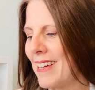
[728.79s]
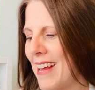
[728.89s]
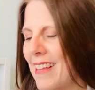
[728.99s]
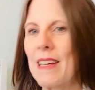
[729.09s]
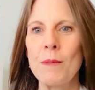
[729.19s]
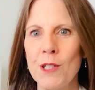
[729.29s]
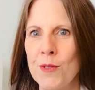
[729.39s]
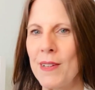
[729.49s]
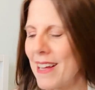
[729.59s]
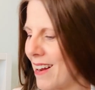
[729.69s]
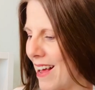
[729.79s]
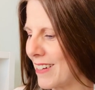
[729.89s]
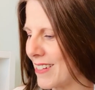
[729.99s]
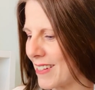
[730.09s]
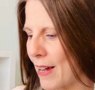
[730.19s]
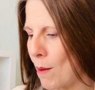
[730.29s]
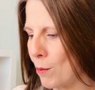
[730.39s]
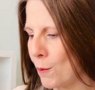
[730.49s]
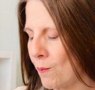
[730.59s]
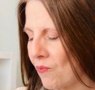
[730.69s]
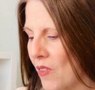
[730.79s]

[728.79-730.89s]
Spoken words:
Now they want to reconnect as a couple.